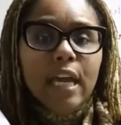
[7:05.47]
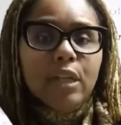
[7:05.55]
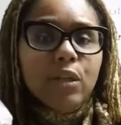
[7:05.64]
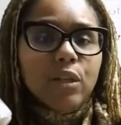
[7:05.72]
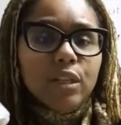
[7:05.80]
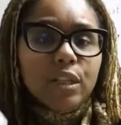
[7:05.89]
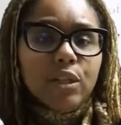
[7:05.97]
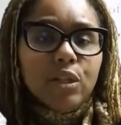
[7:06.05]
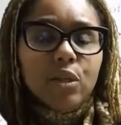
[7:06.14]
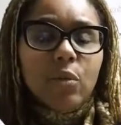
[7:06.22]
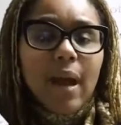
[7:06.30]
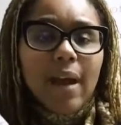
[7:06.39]
So this is
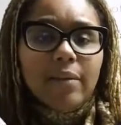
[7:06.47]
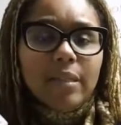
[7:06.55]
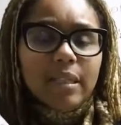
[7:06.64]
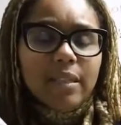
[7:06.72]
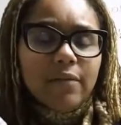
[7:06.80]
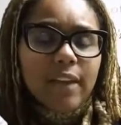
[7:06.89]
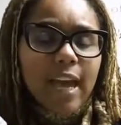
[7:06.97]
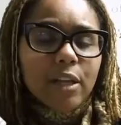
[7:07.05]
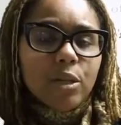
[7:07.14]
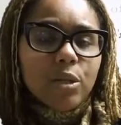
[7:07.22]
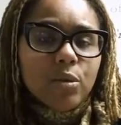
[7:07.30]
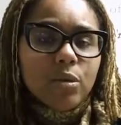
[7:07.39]
2 ounces of
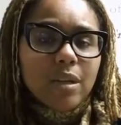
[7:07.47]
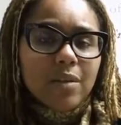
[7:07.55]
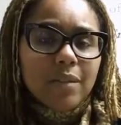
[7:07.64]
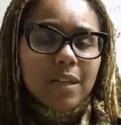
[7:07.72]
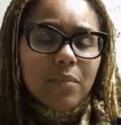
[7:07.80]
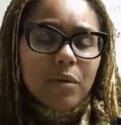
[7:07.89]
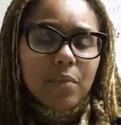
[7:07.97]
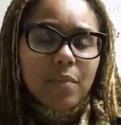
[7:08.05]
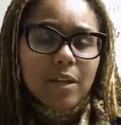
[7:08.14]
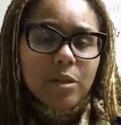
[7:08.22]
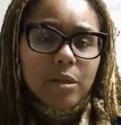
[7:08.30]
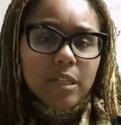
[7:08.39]
cashews. I was able to
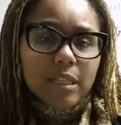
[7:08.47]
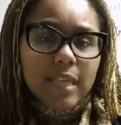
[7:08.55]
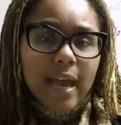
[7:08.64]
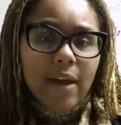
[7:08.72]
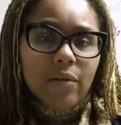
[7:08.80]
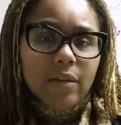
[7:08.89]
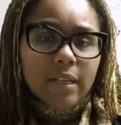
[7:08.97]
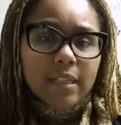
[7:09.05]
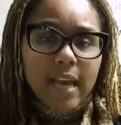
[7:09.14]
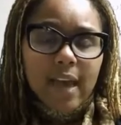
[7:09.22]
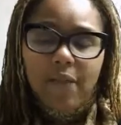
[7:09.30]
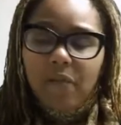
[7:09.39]
measure this out because
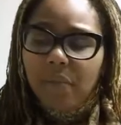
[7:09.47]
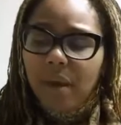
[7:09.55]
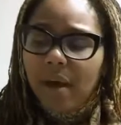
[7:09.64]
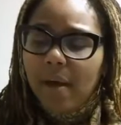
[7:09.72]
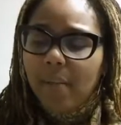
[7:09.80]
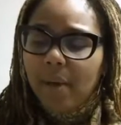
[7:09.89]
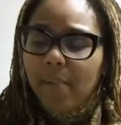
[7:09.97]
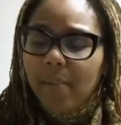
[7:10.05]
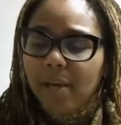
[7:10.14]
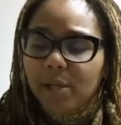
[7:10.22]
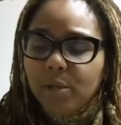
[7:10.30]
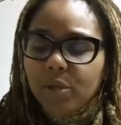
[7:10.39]
I have a
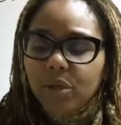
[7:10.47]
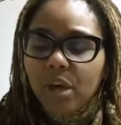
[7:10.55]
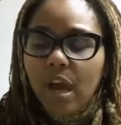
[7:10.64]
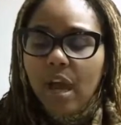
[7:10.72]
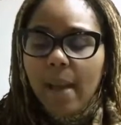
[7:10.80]
measure.